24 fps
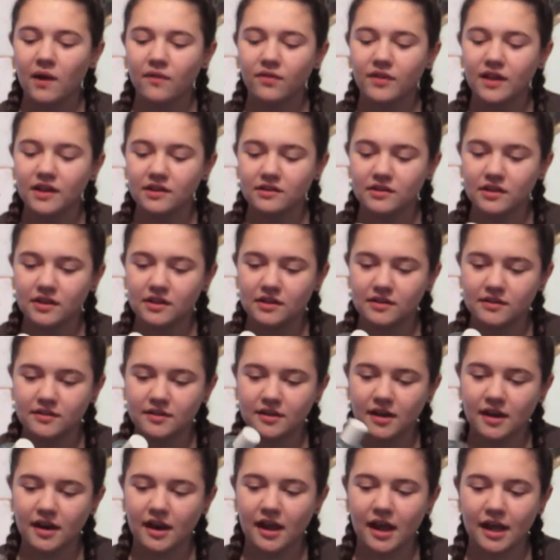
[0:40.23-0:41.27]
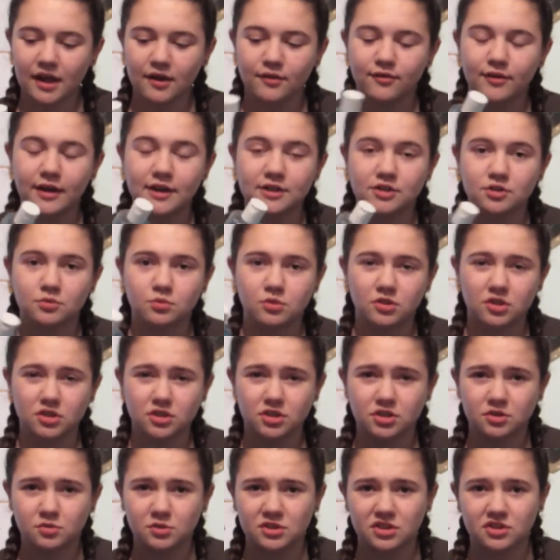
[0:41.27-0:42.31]
This is like a facial
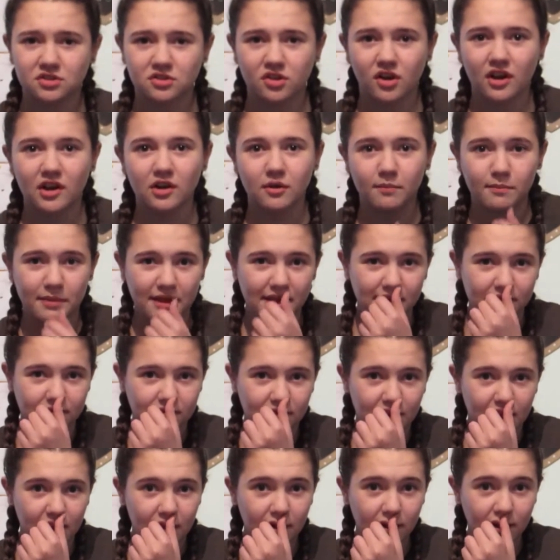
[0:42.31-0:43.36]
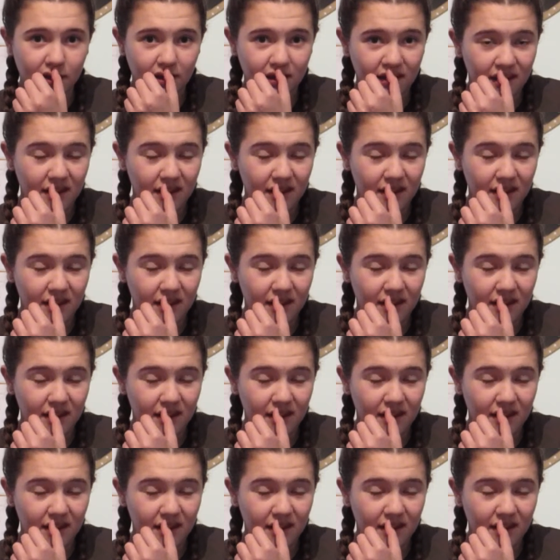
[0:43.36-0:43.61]
wash which has got little beads in.